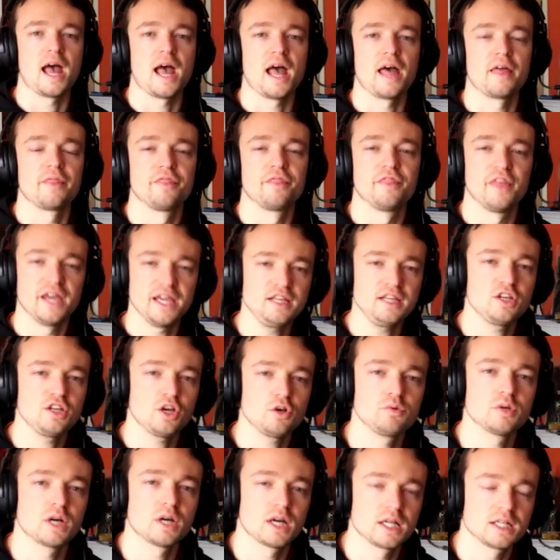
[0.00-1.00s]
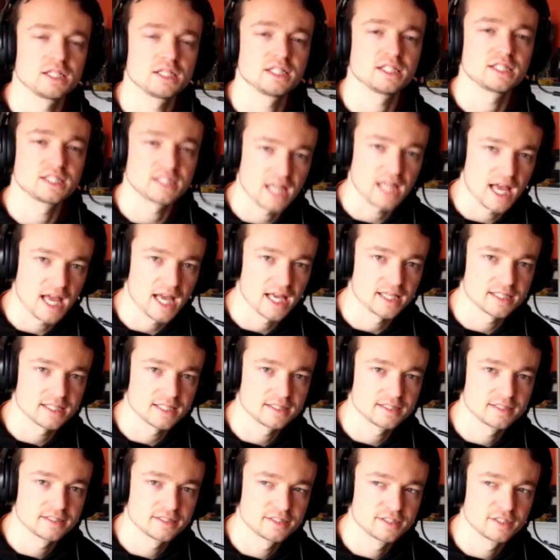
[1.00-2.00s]
They don't
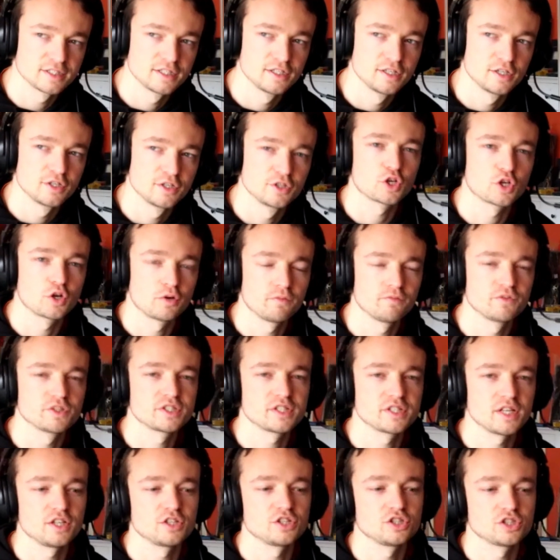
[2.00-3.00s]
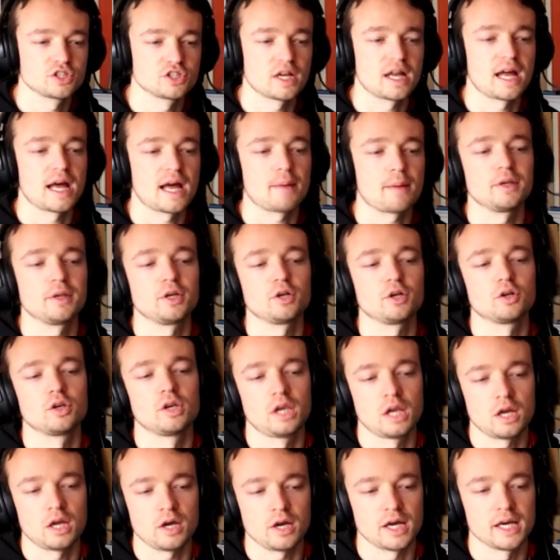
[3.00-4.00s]
understand the conversations that are happening
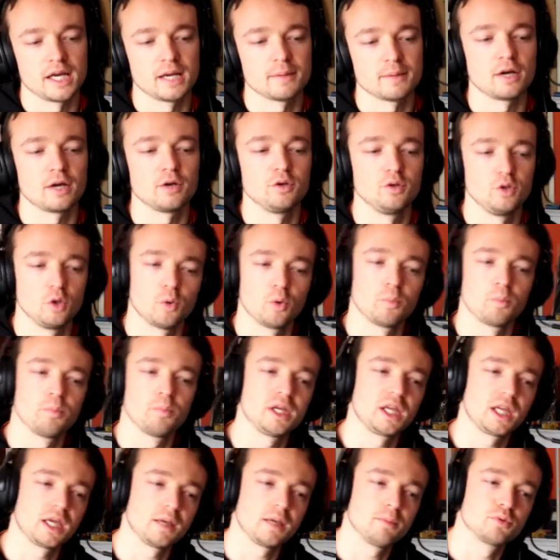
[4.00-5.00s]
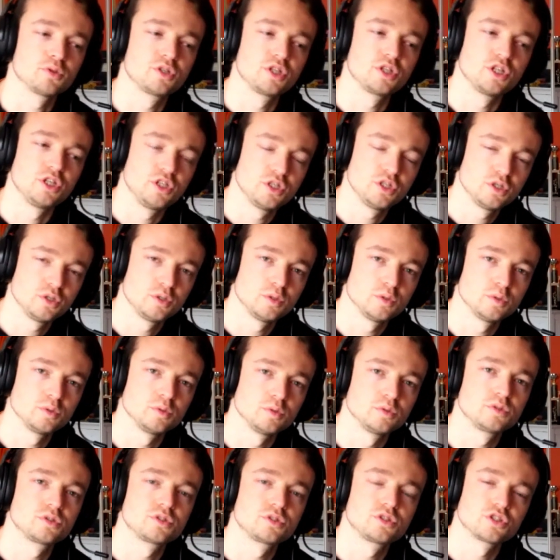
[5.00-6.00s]
online about not being able to
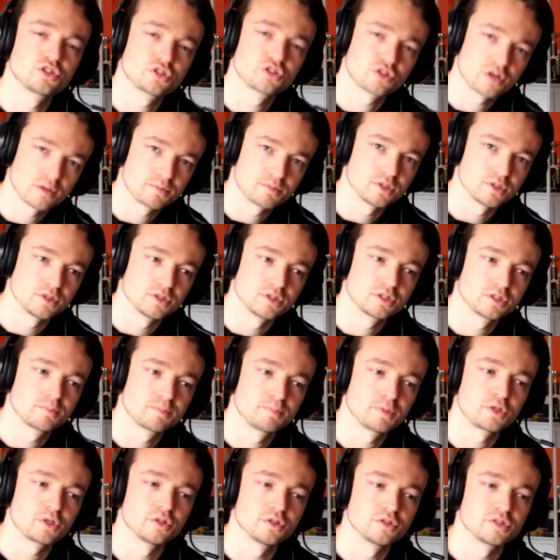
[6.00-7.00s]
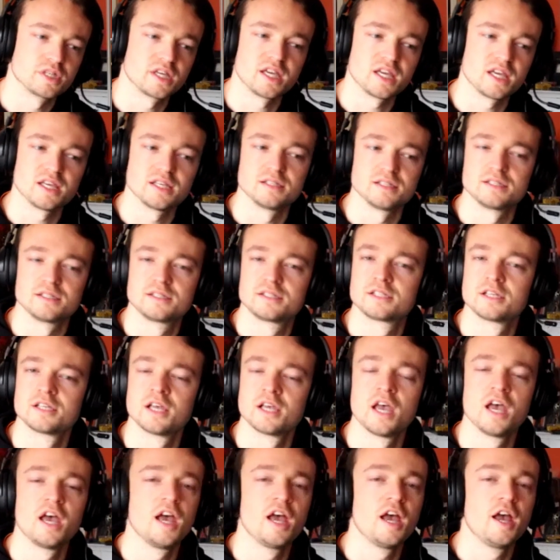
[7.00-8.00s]
use descriptors because it is
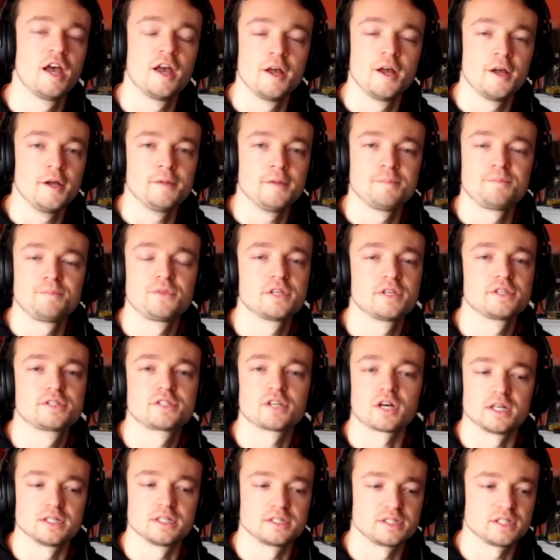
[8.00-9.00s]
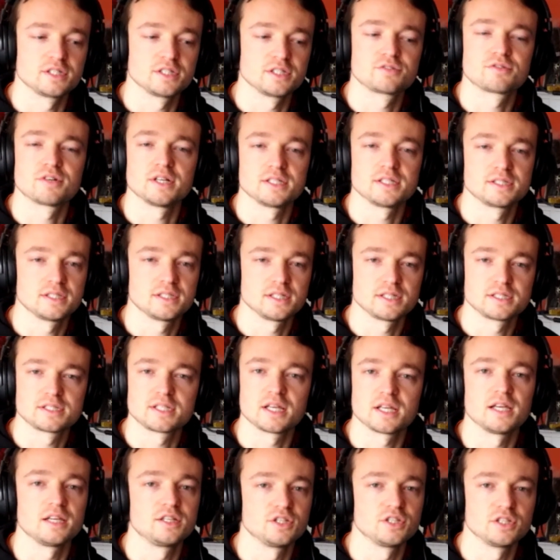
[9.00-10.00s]
sizist, racist,
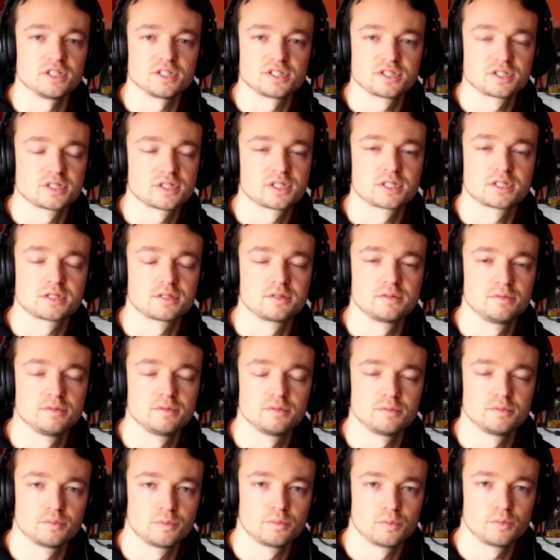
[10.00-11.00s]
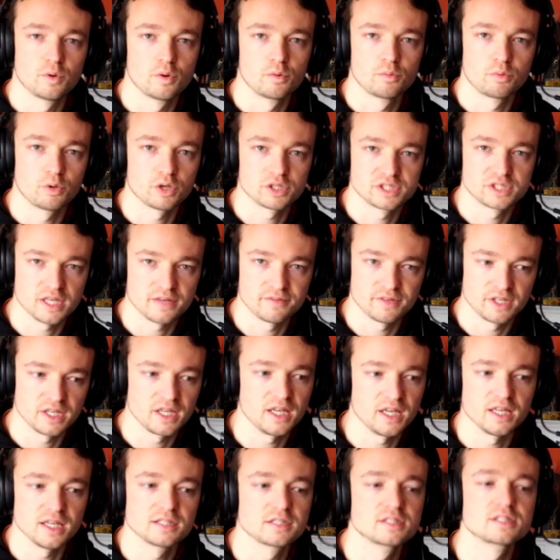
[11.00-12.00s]
ageist, whatever
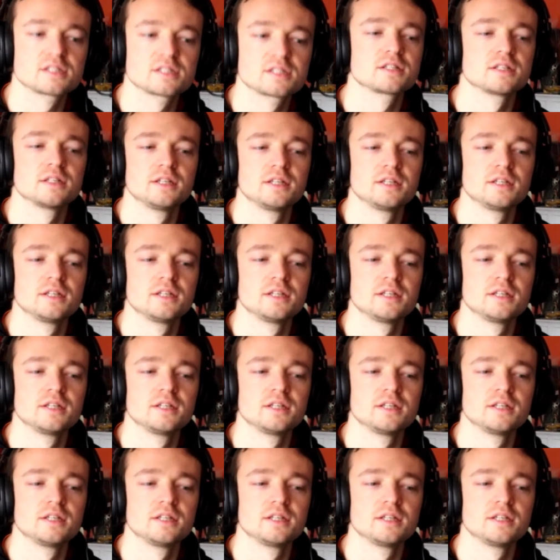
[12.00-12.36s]
ist.